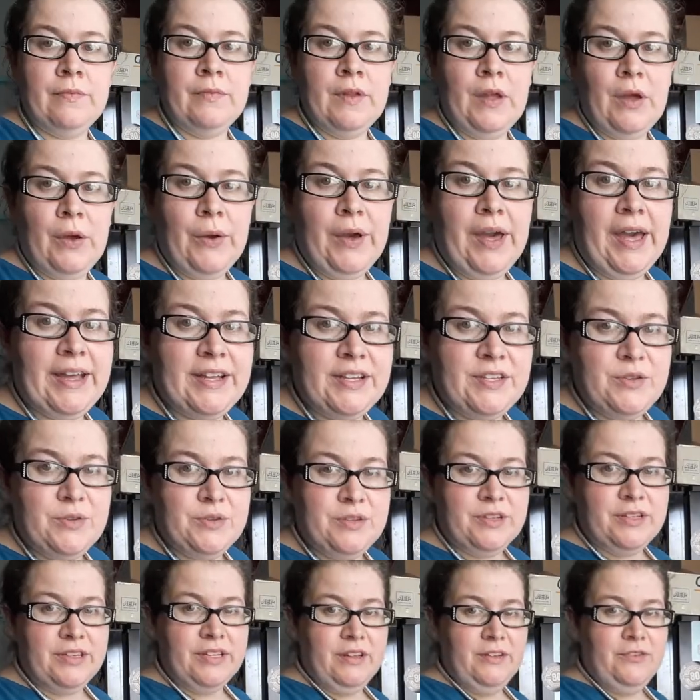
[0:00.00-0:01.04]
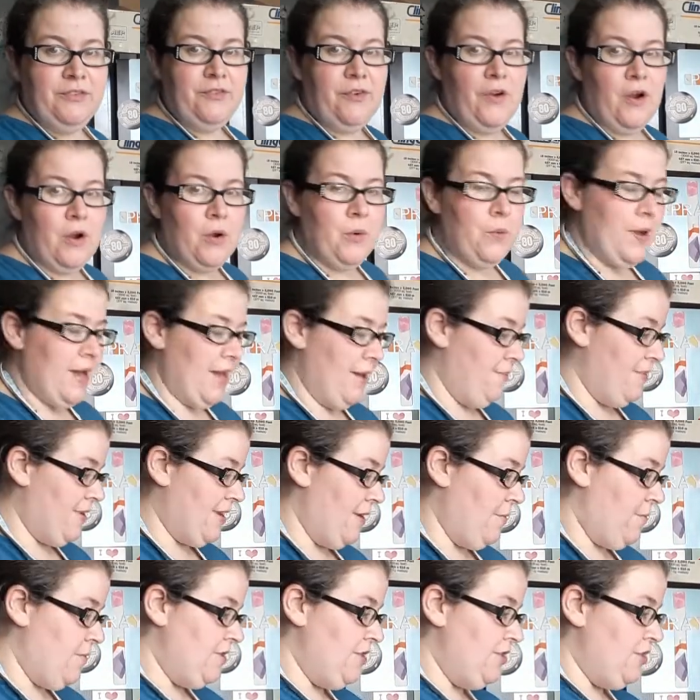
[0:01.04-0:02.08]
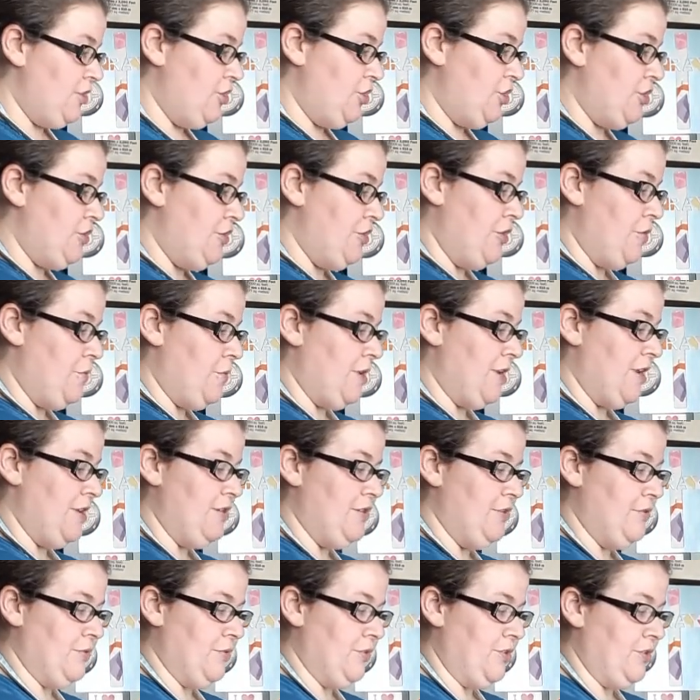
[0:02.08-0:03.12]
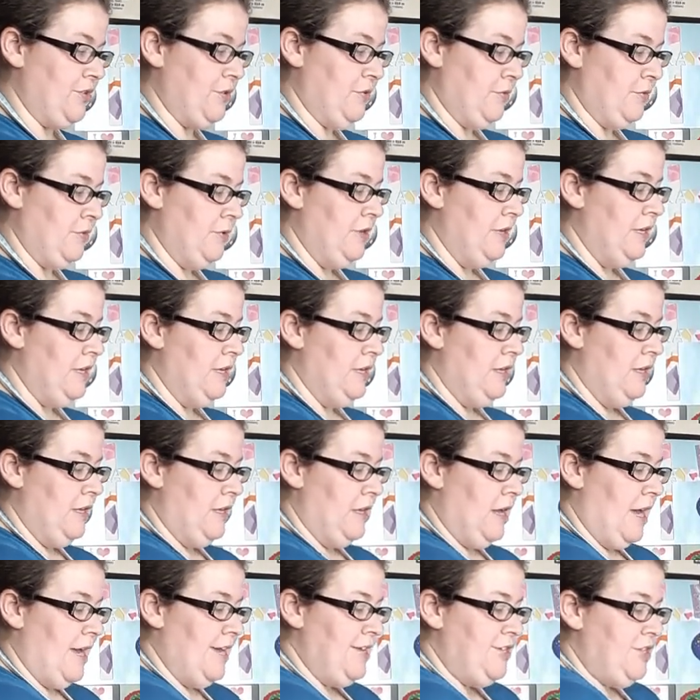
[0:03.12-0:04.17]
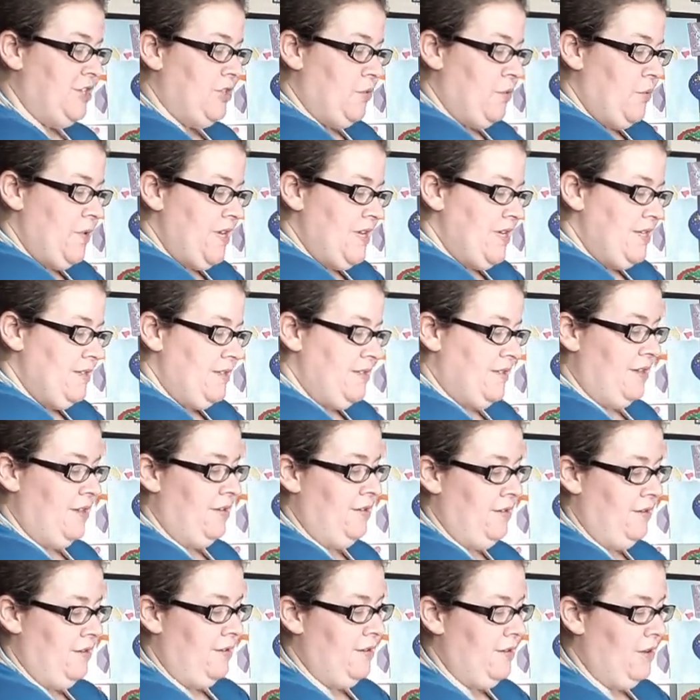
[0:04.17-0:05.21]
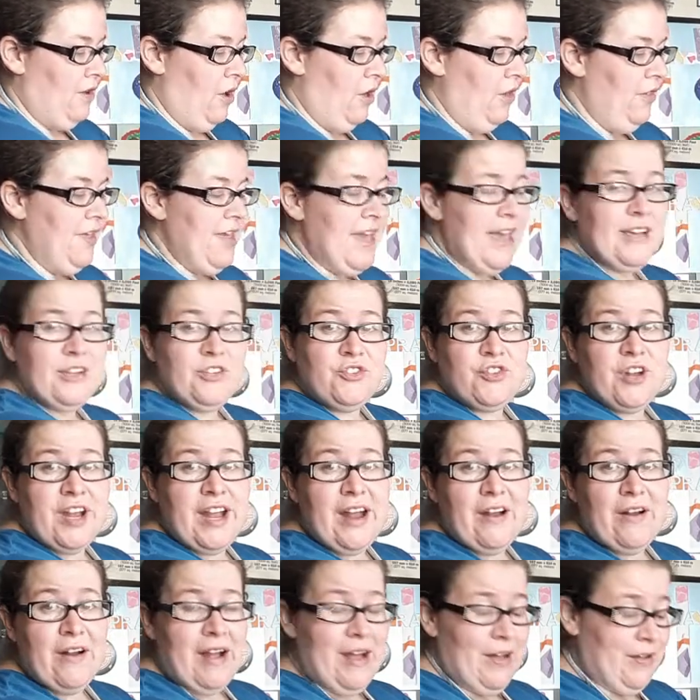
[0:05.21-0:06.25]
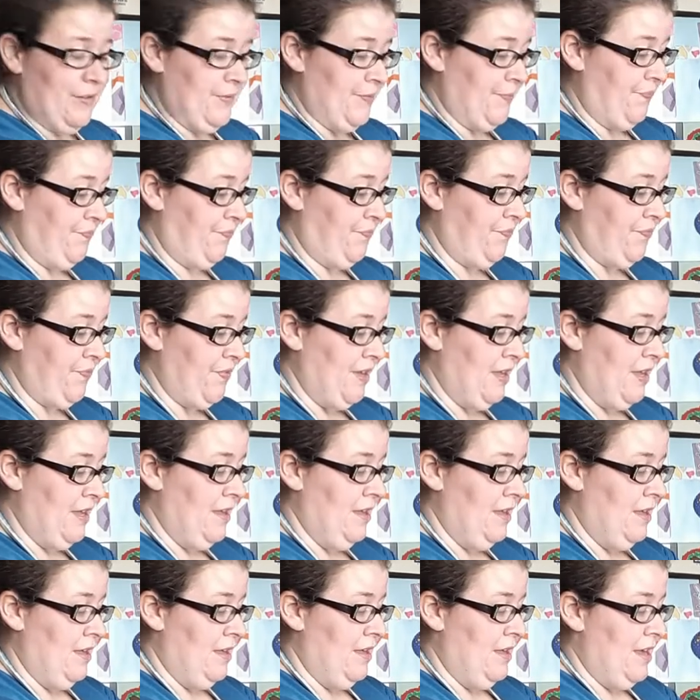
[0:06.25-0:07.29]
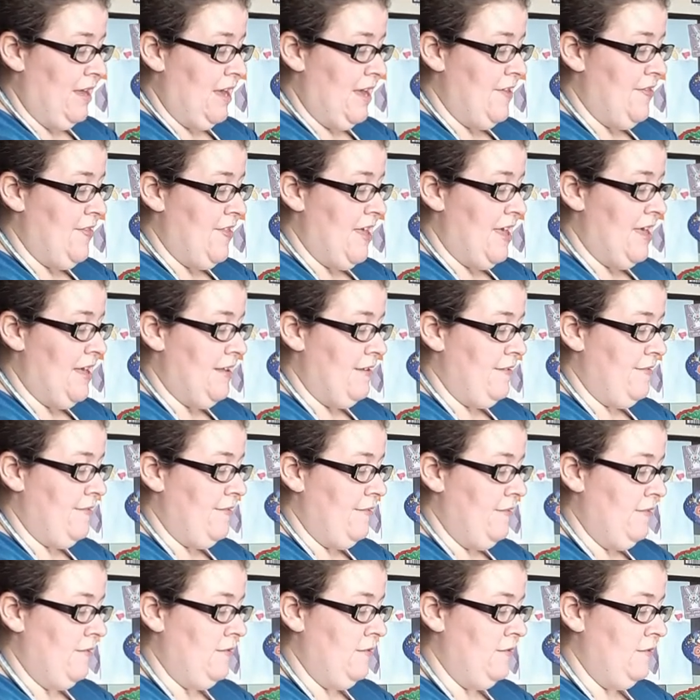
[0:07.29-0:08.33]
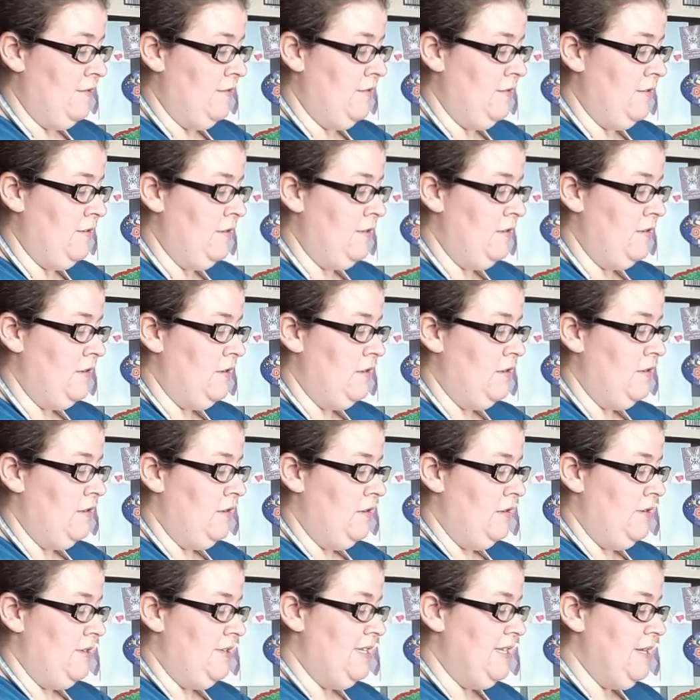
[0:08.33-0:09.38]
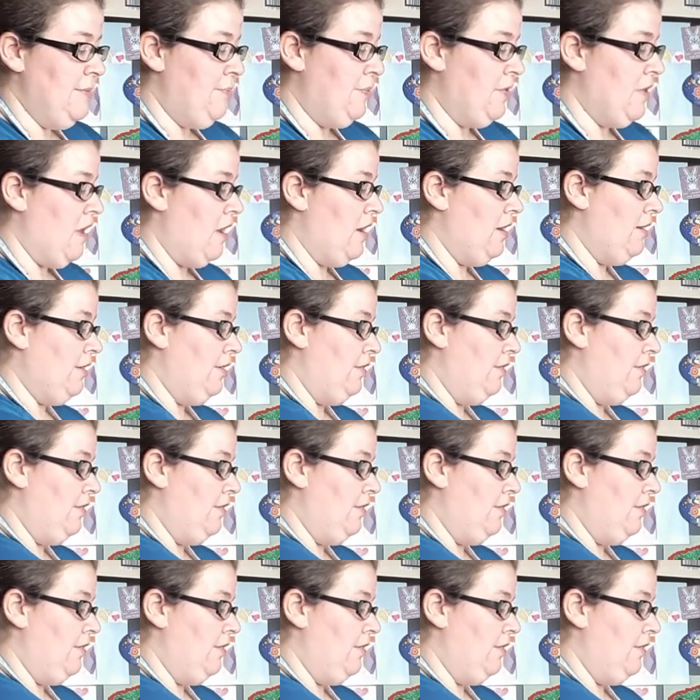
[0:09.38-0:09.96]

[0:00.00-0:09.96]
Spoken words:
Okay, so it's a little far away, but I wanted to show you what I do. So I squeeze all the extra air out, and then Ziploc